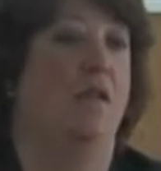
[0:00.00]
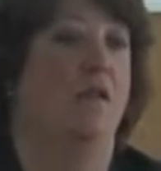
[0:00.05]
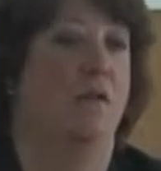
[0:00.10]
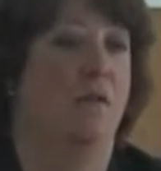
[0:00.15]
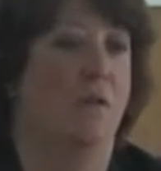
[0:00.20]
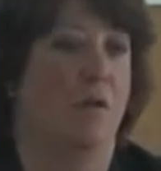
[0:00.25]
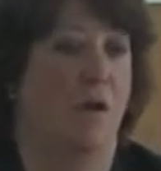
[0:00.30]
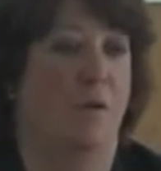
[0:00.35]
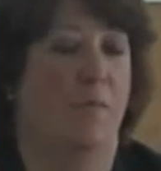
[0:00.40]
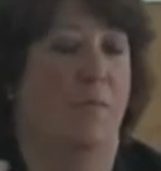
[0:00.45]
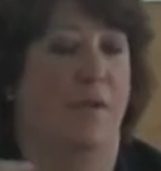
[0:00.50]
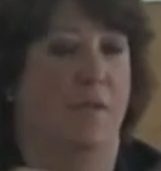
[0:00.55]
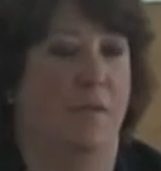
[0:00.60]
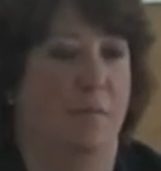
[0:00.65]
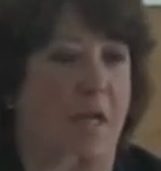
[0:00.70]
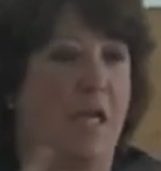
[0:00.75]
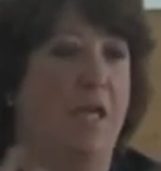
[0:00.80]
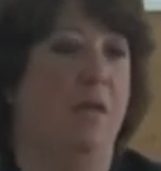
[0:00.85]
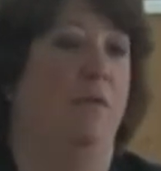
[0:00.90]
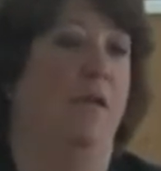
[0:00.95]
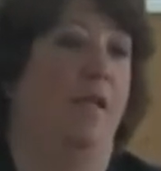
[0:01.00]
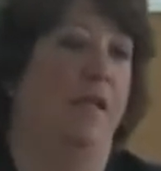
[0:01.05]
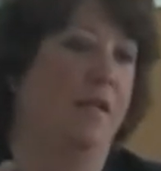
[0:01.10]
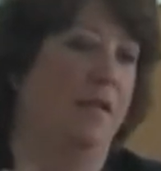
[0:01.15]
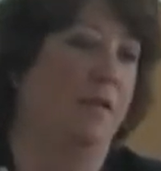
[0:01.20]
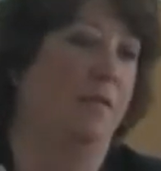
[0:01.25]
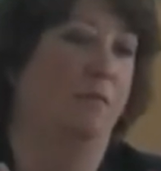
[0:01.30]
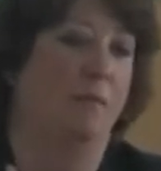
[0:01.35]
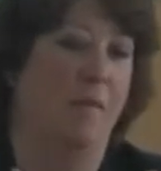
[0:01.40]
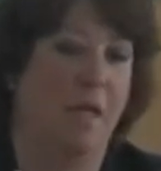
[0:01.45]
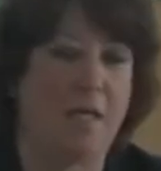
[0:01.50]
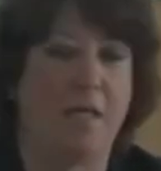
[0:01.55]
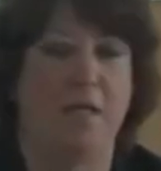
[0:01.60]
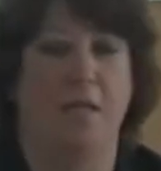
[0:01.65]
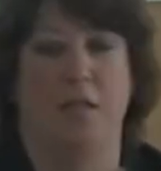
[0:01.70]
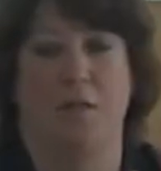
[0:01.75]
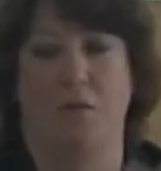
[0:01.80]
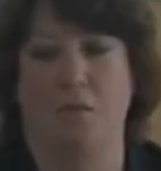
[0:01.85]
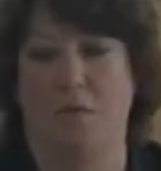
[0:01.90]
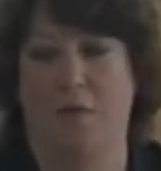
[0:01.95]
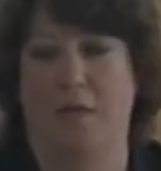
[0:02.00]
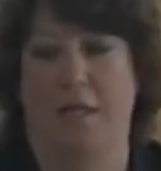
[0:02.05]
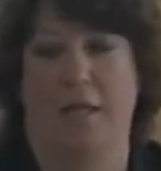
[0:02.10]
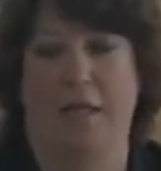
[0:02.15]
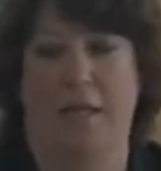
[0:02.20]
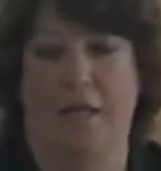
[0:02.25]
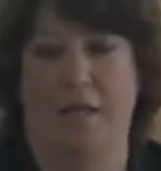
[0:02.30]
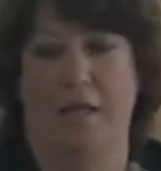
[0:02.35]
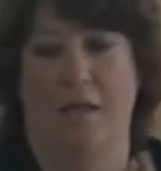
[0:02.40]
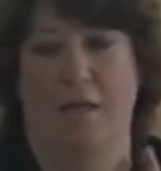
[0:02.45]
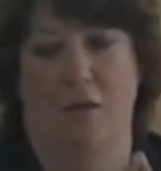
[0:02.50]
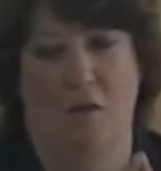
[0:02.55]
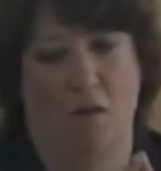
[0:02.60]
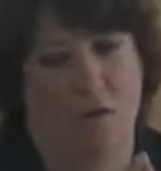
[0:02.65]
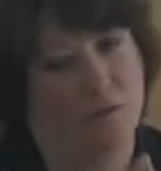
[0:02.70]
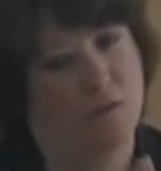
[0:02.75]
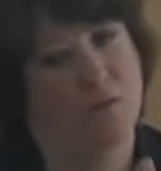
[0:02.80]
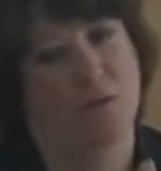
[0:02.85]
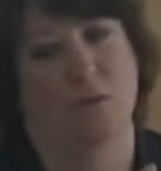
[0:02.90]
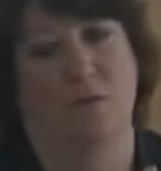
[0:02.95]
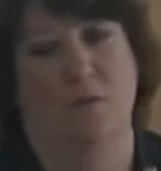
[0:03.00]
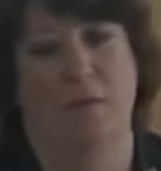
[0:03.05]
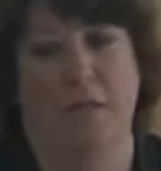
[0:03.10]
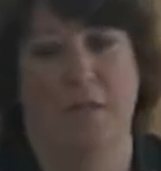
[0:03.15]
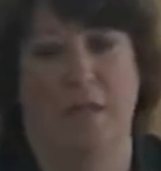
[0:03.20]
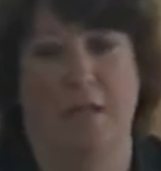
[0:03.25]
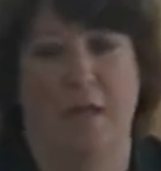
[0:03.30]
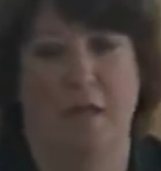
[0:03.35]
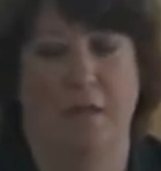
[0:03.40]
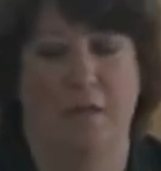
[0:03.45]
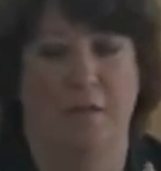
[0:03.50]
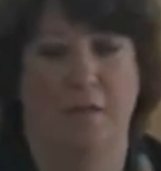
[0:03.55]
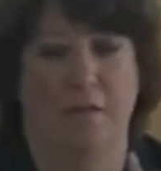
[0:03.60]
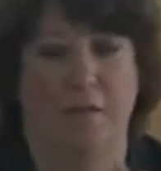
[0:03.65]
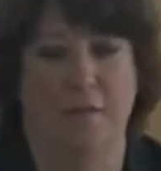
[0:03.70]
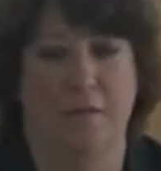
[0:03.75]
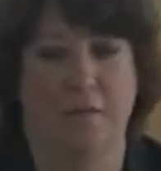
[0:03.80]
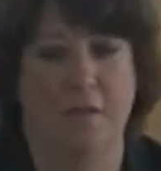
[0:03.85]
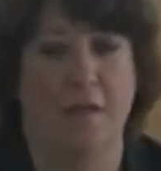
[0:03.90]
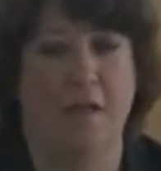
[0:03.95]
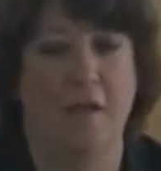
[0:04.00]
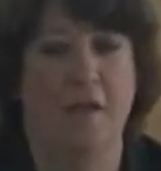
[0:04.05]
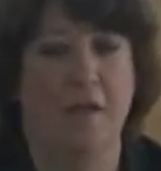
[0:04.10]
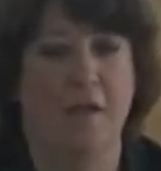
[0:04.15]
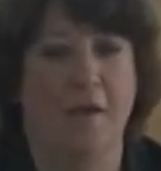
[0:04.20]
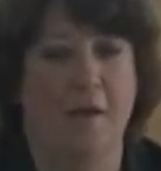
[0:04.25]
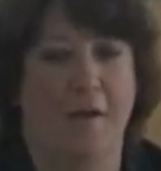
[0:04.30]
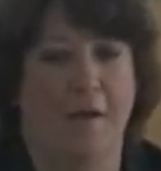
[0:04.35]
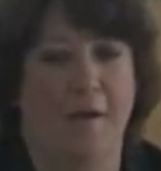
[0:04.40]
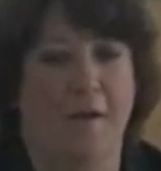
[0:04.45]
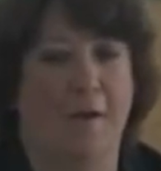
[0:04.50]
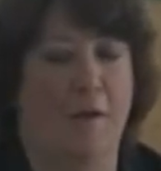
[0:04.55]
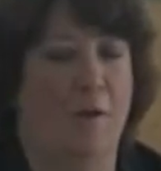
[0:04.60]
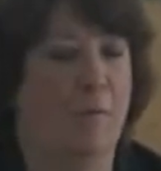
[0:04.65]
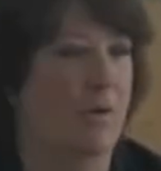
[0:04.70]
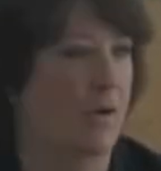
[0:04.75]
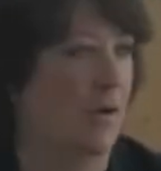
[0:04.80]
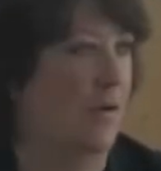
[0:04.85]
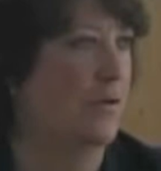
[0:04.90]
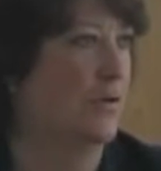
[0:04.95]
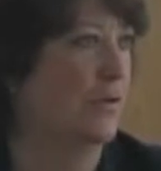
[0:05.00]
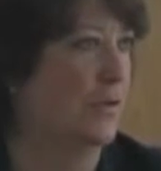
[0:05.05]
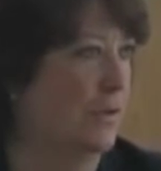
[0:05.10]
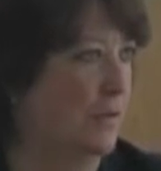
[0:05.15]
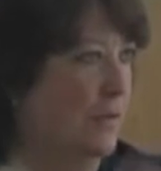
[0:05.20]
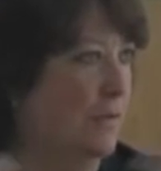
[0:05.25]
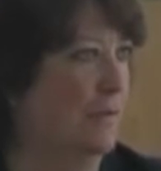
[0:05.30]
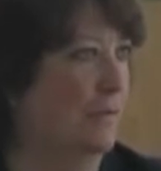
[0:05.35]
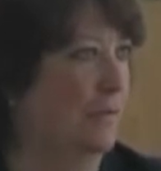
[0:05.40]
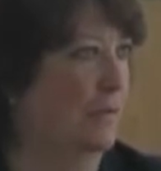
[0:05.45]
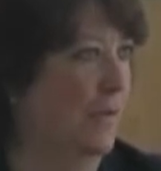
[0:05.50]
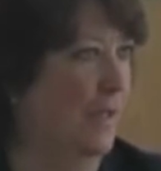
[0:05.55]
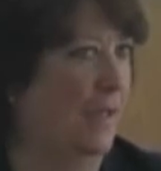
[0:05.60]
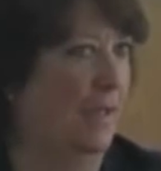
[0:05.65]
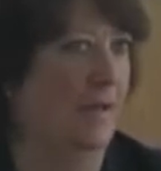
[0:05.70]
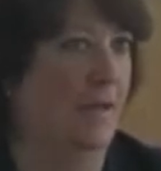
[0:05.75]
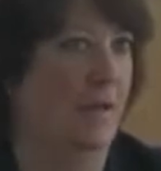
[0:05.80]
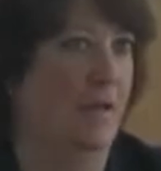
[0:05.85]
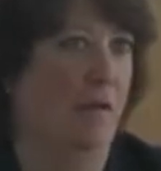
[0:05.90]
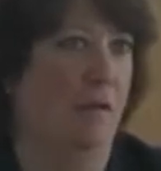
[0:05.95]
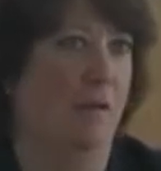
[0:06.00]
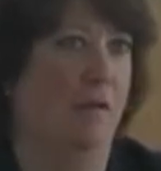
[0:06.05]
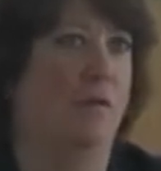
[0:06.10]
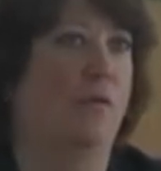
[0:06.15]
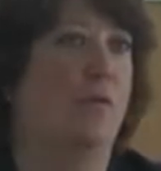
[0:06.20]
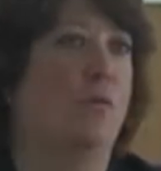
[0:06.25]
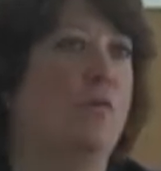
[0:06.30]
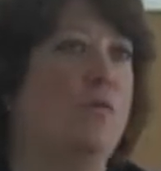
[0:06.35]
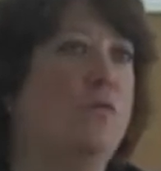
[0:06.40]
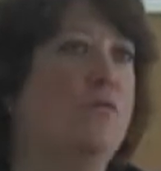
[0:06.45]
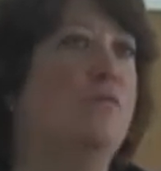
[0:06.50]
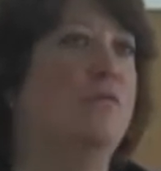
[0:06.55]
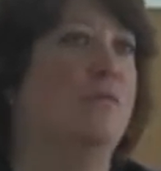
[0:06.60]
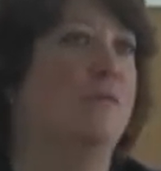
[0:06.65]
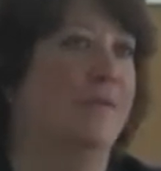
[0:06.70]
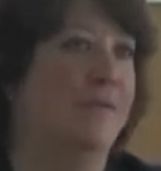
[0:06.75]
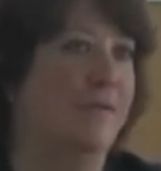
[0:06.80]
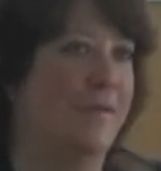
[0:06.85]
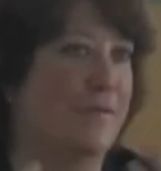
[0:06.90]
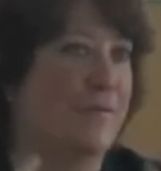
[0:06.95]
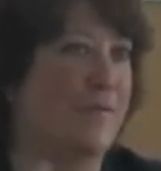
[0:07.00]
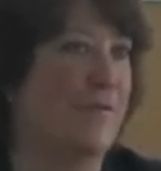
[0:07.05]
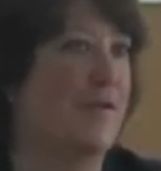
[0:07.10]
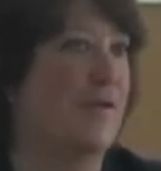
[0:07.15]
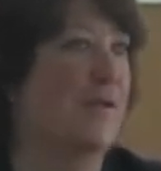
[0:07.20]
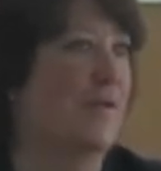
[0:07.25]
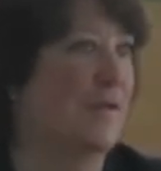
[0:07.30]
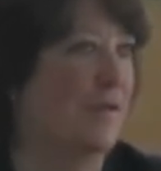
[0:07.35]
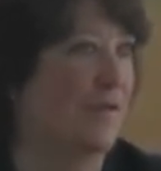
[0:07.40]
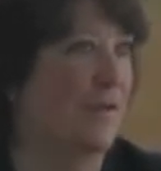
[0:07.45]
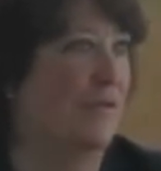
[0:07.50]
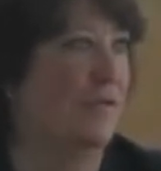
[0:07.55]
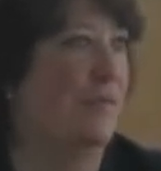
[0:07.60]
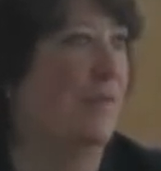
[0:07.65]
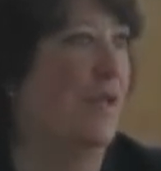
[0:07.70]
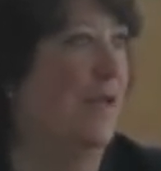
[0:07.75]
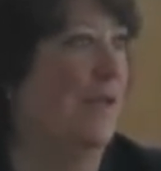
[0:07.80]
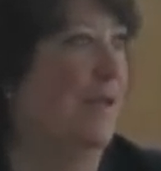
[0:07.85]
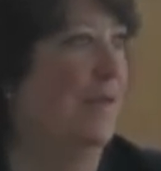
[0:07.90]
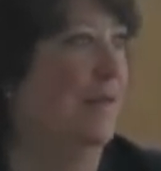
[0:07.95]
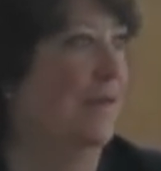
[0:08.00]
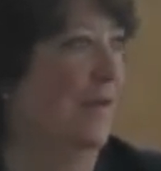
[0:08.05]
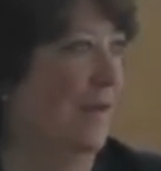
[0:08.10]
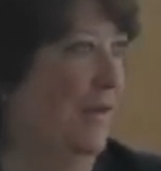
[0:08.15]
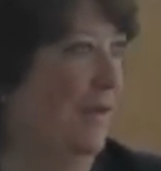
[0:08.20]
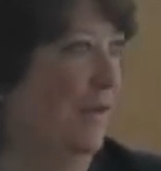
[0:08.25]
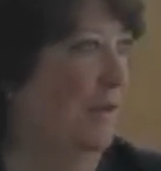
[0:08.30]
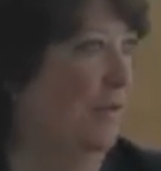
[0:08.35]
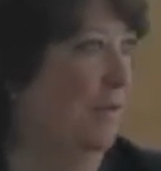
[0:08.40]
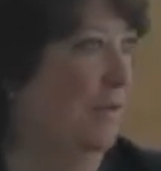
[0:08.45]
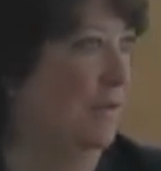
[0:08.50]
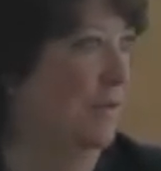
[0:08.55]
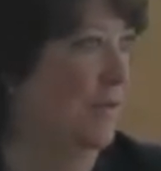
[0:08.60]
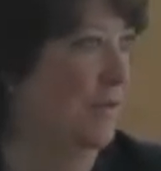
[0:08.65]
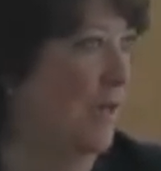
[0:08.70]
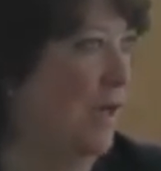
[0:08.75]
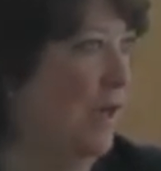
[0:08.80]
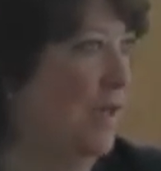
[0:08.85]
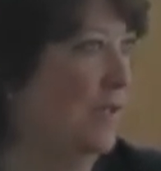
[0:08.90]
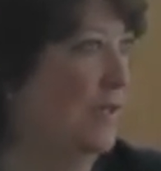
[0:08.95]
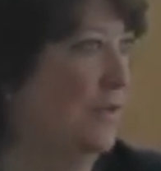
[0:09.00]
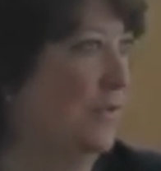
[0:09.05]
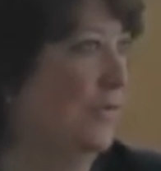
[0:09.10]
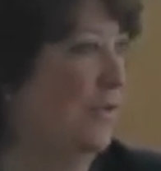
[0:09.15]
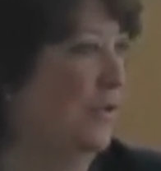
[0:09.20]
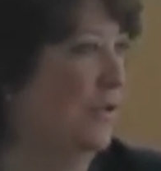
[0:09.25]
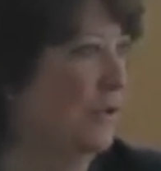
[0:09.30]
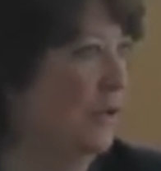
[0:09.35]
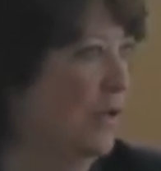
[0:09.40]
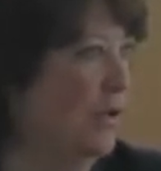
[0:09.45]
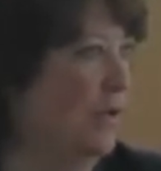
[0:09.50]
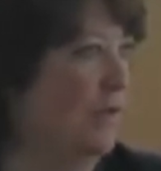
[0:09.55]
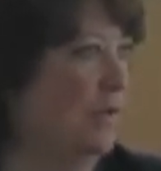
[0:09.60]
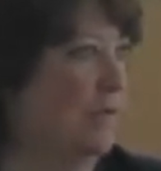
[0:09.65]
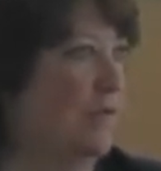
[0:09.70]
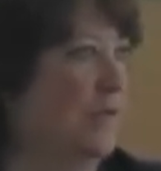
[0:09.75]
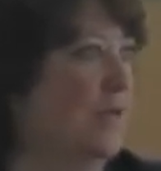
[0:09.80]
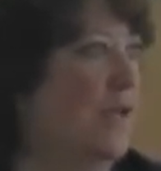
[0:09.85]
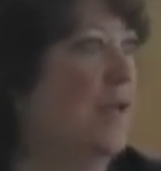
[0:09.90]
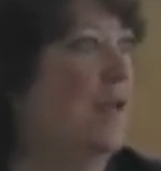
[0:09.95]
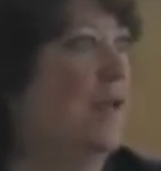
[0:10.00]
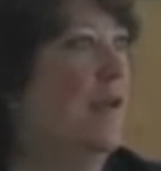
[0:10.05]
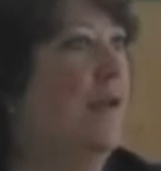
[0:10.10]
Europe, and mainly UK, also in the Netherlands, but also through the voice of big scientific journals,